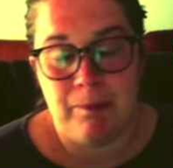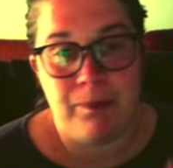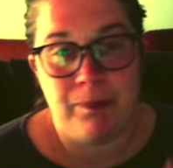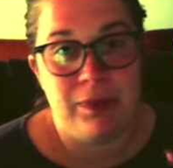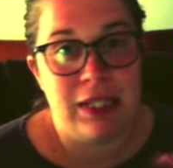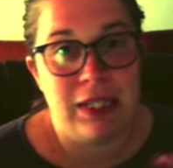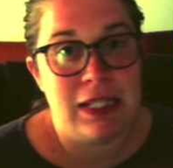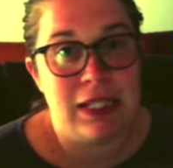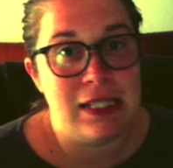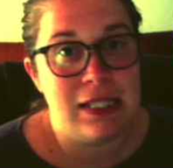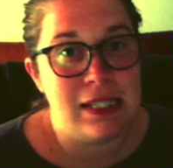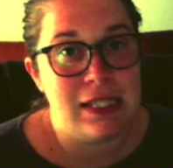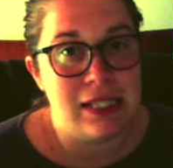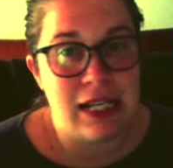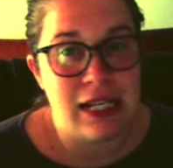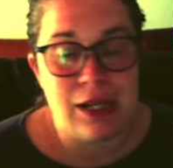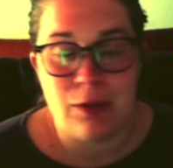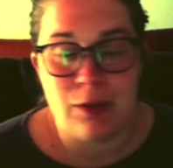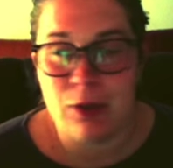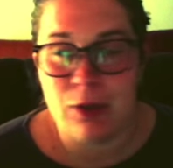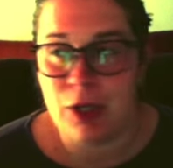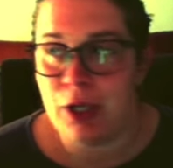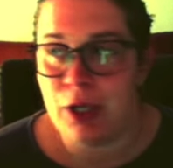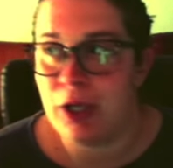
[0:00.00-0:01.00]

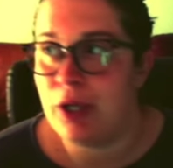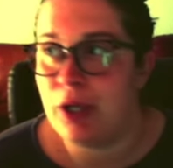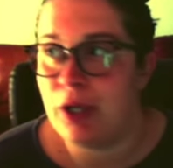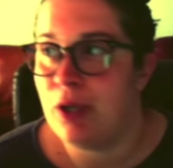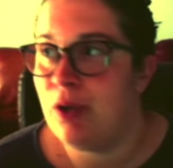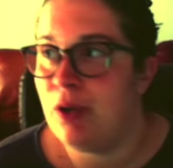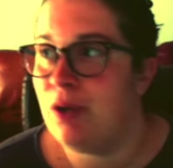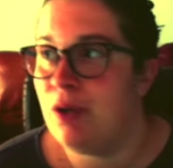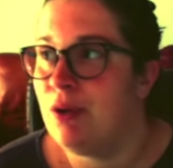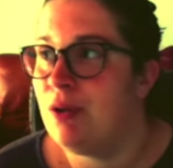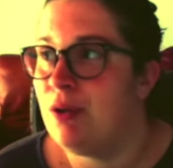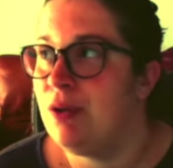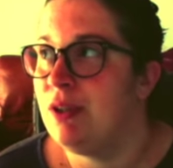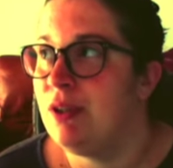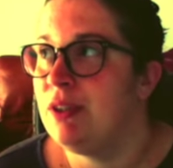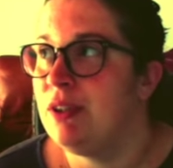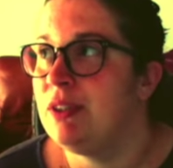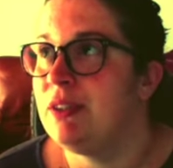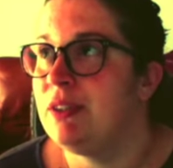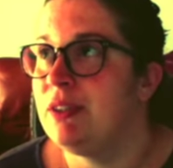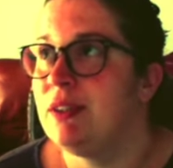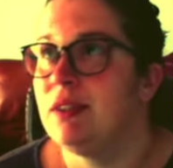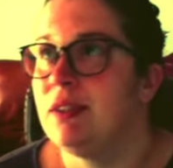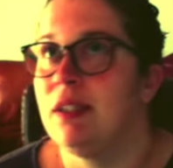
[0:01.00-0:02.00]

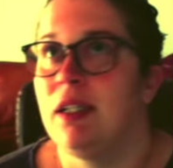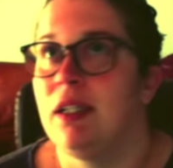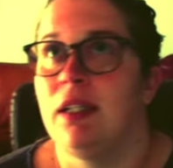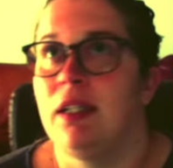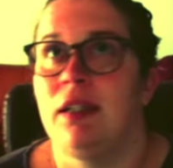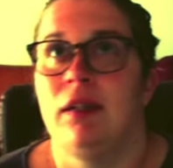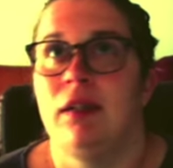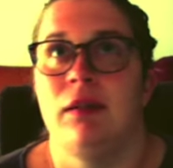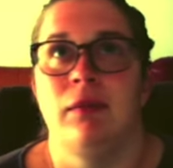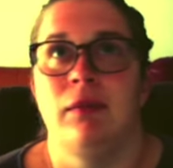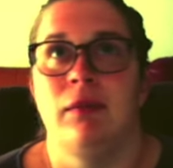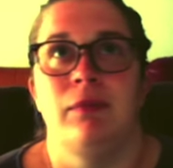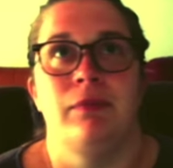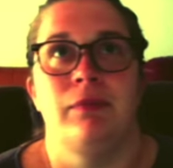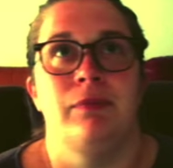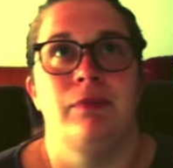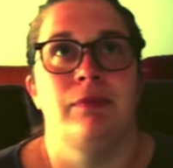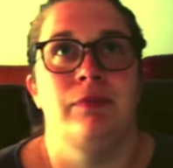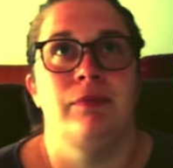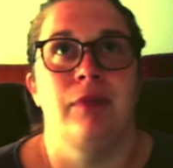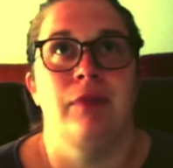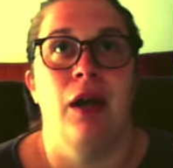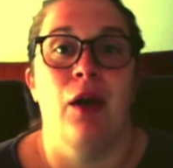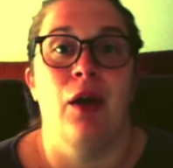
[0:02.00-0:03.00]
Sourdoughs,
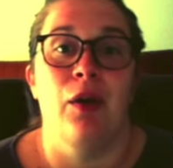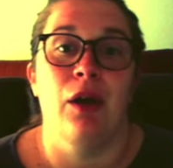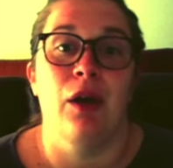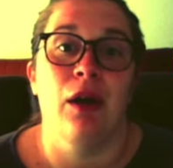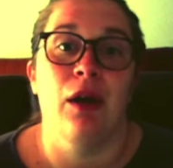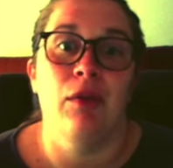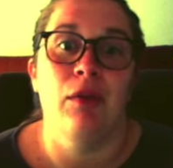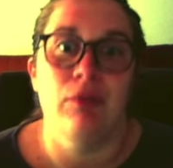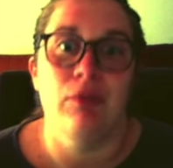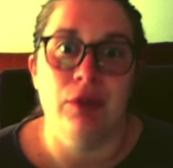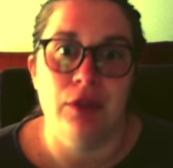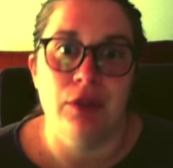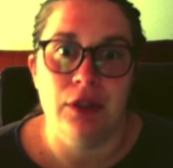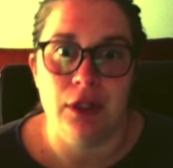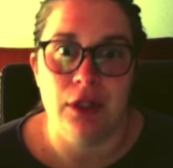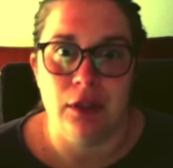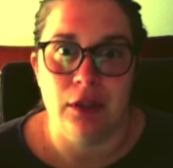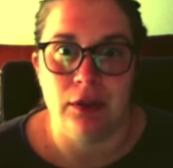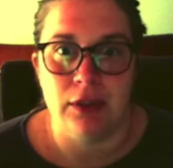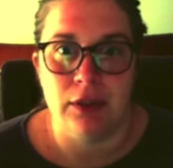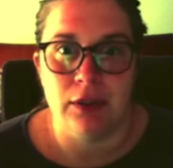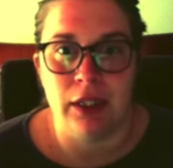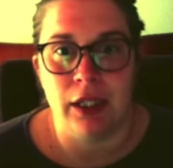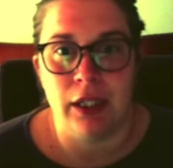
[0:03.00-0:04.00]
kombucha
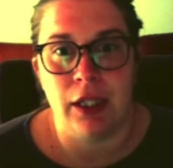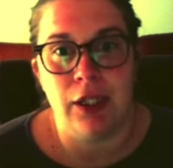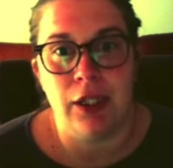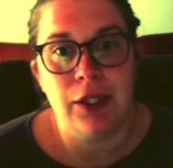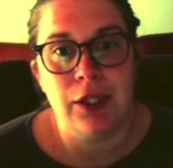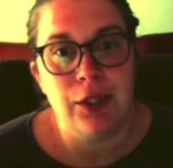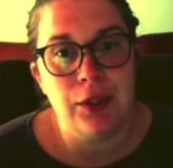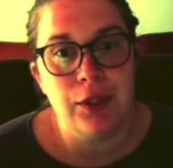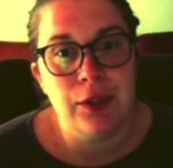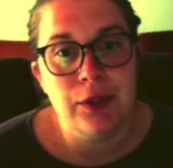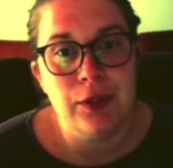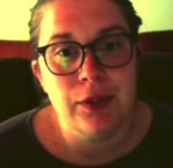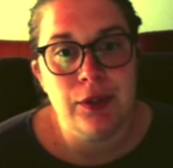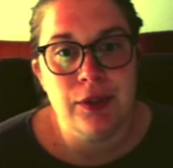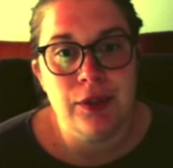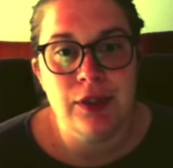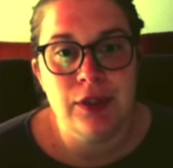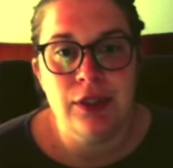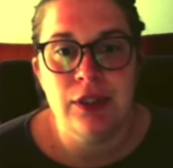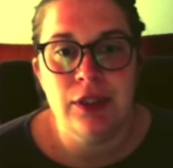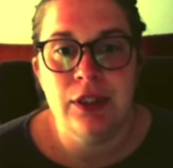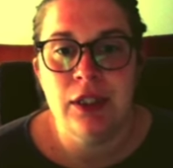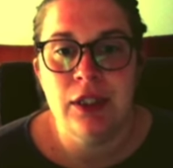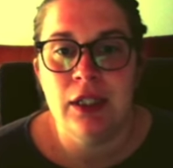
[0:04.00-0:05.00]
was like
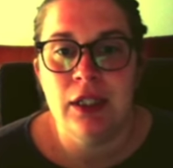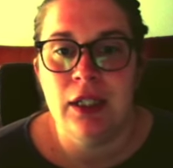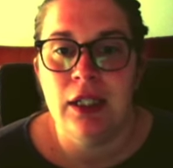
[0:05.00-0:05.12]
huge.